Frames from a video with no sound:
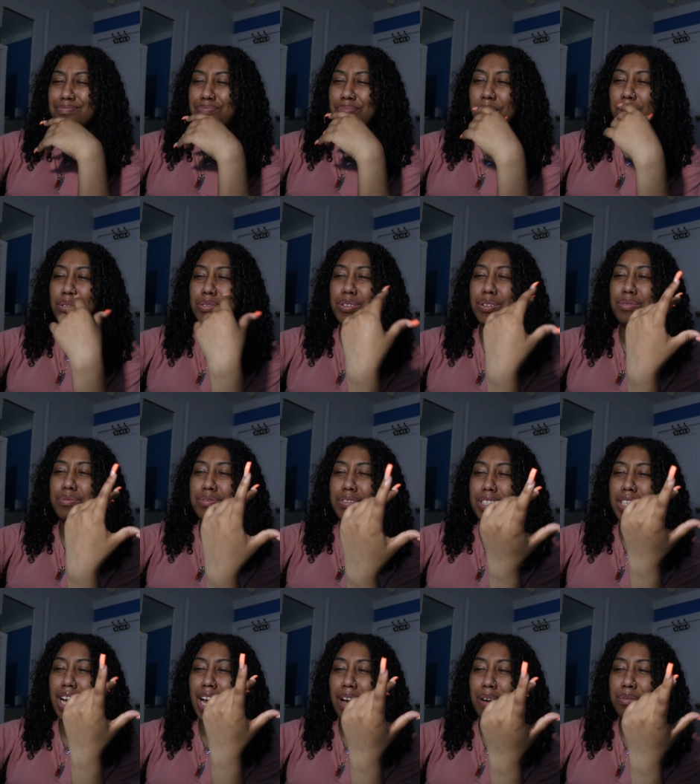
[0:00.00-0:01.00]
Bro, don't
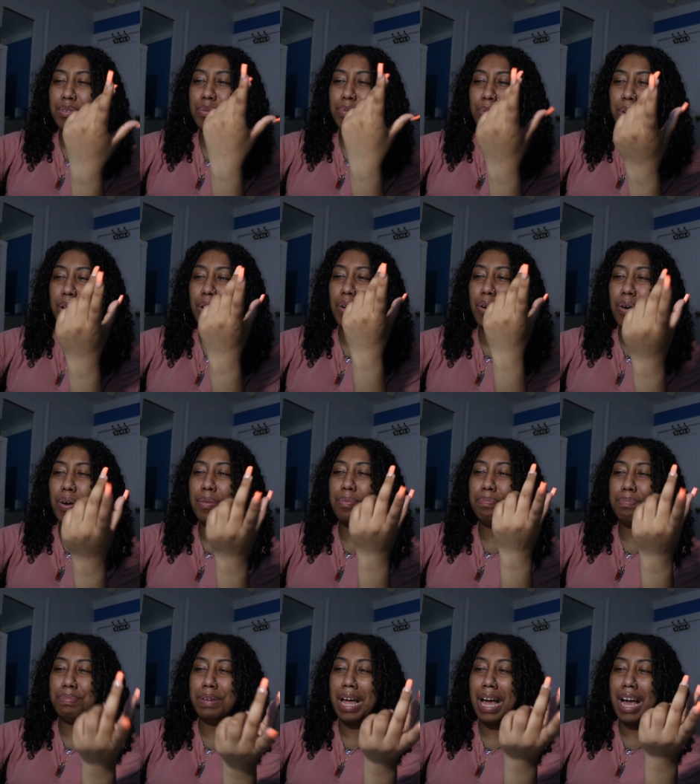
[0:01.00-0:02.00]
chat. We wear
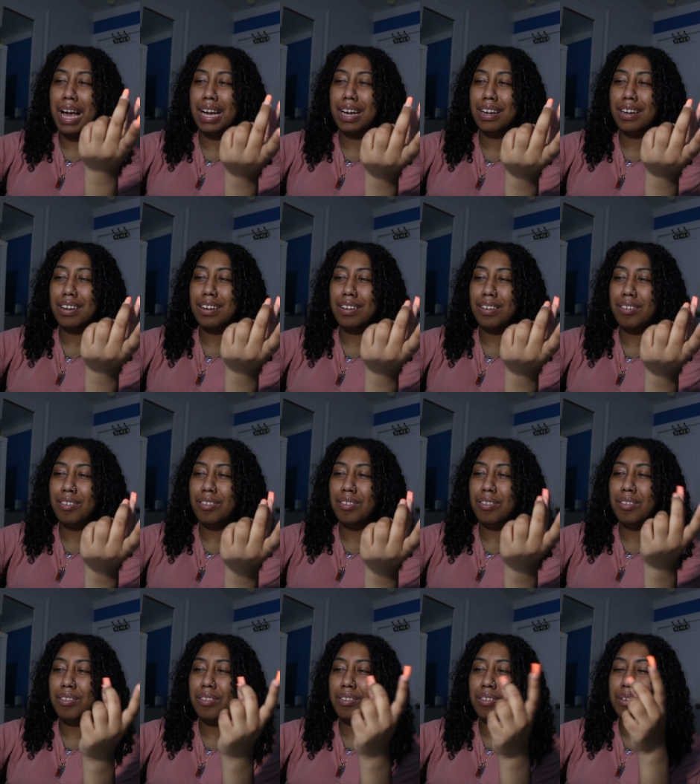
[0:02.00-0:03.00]
all black
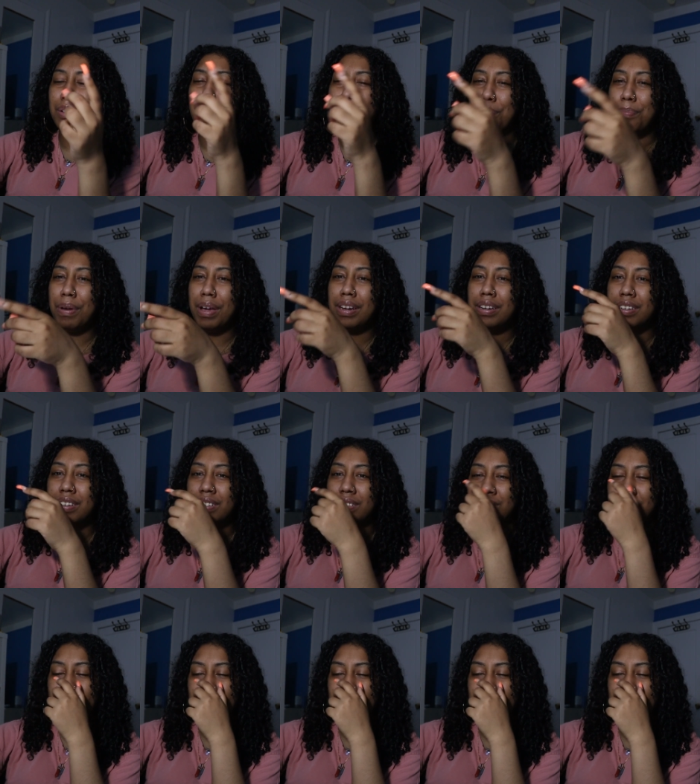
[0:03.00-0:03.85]
on the bend